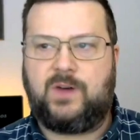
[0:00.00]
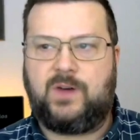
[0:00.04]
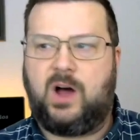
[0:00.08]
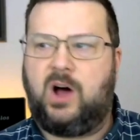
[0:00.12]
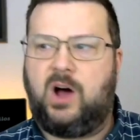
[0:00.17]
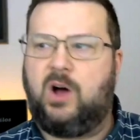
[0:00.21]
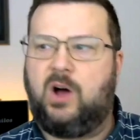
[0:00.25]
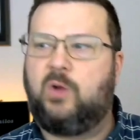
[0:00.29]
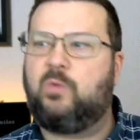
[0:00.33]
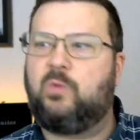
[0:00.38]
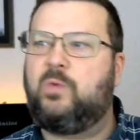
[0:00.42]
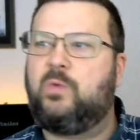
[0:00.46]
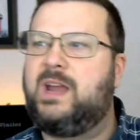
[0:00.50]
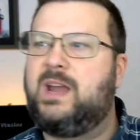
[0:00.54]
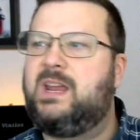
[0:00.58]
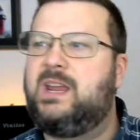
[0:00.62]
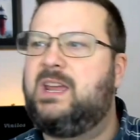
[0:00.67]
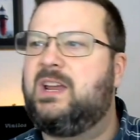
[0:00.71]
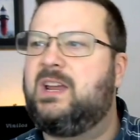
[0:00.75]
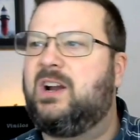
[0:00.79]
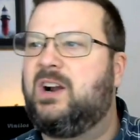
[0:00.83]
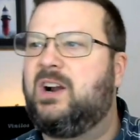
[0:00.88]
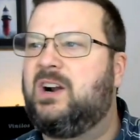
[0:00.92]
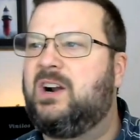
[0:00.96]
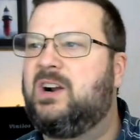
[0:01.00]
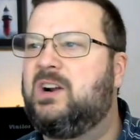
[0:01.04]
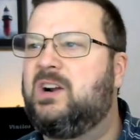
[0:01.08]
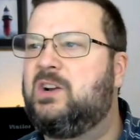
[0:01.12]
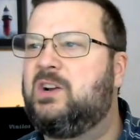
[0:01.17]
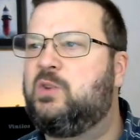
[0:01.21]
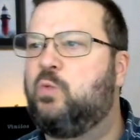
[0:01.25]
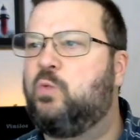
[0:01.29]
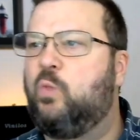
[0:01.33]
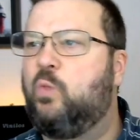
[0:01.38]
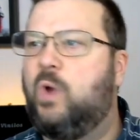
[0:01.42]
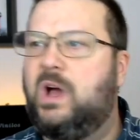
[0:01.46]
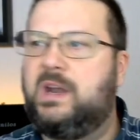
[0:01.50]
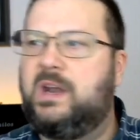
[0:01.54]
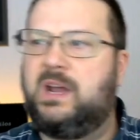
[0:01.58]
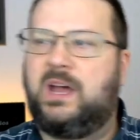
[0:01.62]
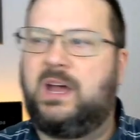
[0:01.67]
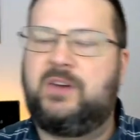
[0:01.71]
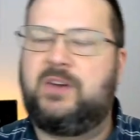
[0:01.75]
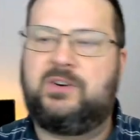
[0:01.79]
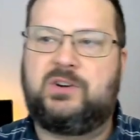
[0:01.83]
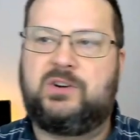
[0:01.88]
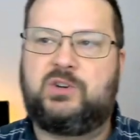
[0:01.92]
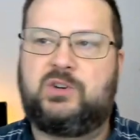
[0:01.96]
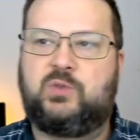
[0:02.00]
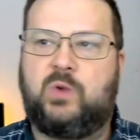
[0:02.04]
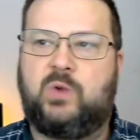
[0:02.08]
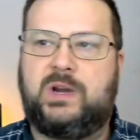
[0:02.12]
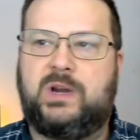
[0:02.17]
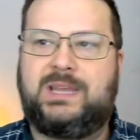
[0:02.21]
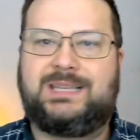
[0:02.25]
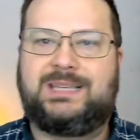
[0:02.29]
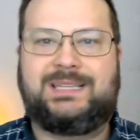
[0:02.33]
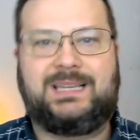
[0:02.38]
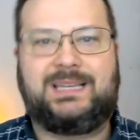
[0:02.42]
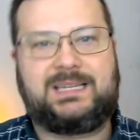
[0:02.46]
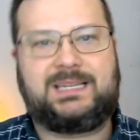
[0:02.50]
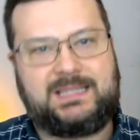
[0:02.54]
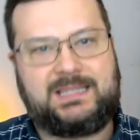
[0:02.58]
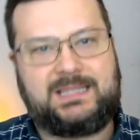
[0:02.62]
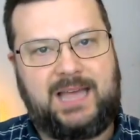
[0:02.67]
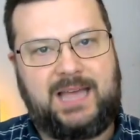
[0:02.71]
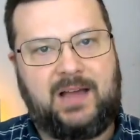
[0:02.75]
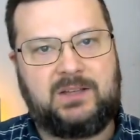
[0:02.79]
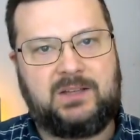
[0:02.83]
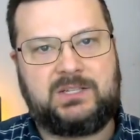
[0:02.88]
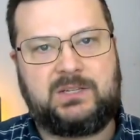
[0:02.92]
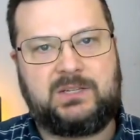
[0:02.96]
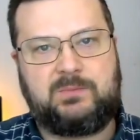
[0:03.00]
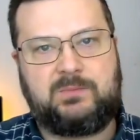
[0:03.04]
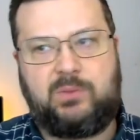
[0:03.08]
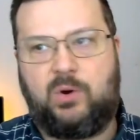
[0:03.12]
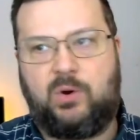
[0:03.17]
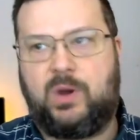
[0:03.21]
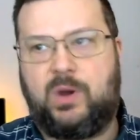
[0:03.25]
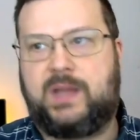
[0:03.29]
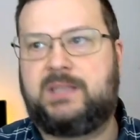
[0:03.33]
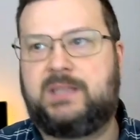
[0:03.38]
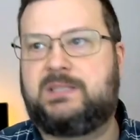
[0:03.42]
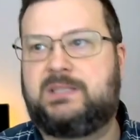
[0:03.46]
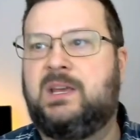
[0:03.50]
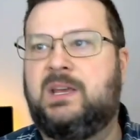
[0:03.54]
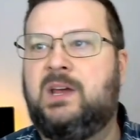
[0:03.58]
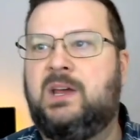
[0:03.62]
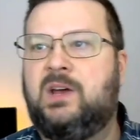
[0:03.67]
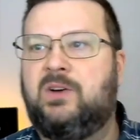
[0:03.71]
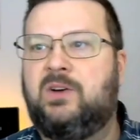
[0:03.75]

already earned 126,000 points